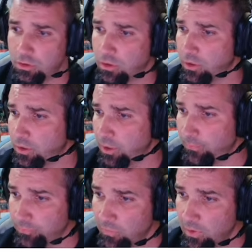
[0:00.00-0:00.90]
There you go.
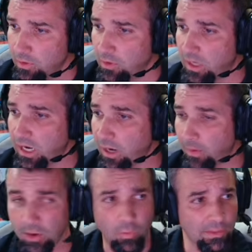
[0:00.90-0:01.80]

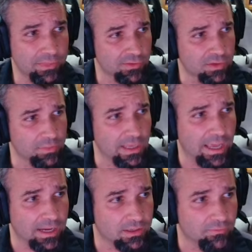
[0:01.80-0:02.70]
I want this to be
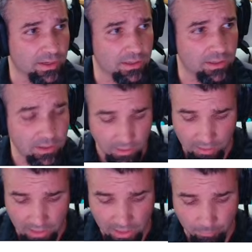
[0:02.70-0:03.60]
activated
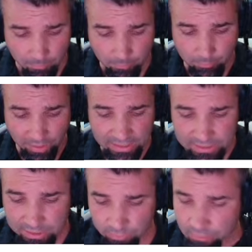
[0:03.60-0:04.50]
by
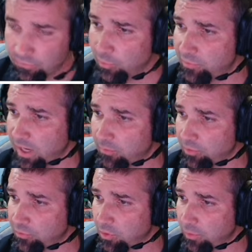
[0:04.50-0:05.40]
either of those
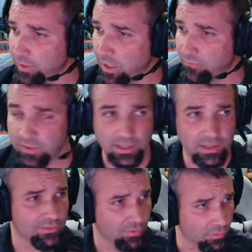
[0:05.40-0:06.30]
timers going off, okay?
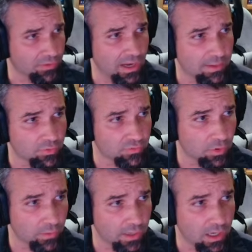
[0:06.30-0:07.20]
Because those timers
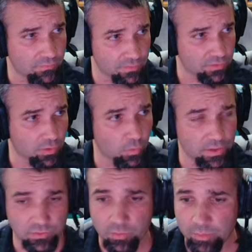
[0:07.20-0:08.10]
going off is
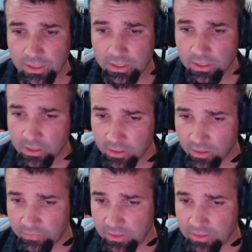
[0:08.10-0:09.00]
going to be
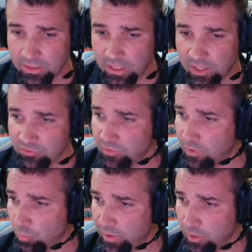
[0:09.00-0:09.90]
the indication
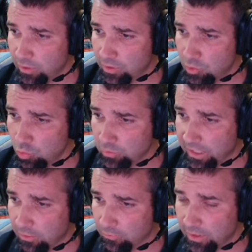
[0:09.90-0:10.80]
that we are in
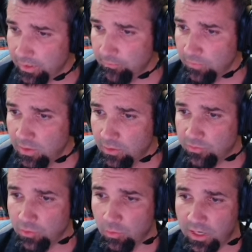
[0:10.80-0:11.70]
cooldown, right?
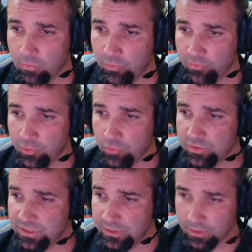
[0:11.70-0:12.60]
So I will do
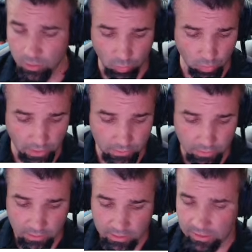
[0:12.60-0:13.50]
TO1,
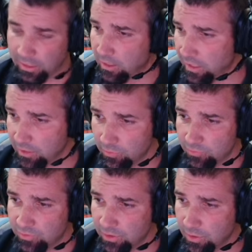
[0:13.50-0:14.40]
and I can do
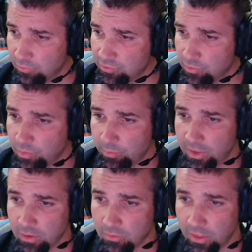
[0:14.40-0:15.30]
TO2 in
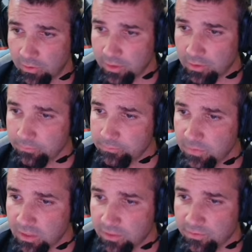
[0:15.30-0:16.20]
parallel here,
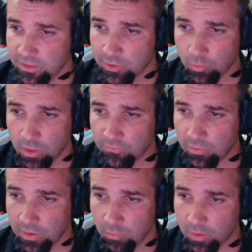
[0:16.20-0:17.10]
because either one of
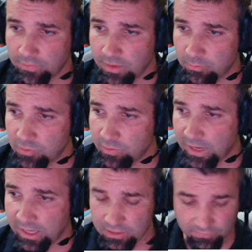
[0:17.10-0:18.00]
them, I want them to
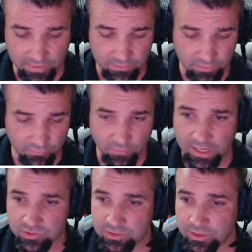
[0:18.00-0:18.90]
activate this
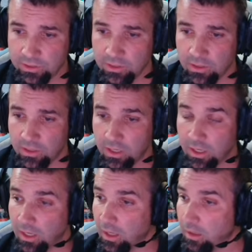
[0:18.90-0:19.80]
flashing
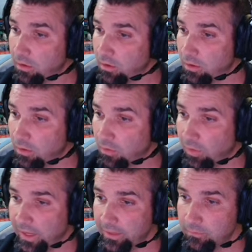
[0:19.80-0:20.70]

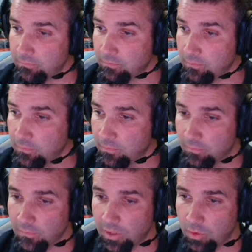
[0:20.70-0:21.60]
light.
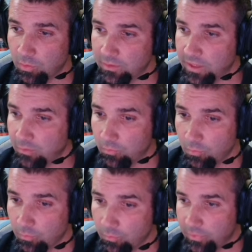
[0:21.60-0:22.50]
I don't want that
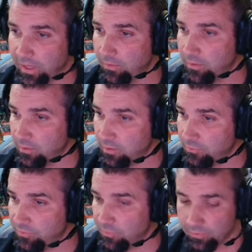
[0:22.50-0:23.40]
right there.
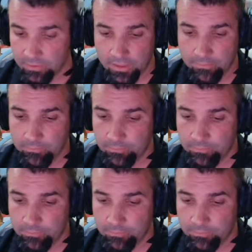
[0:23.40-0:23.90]
Let's delete that.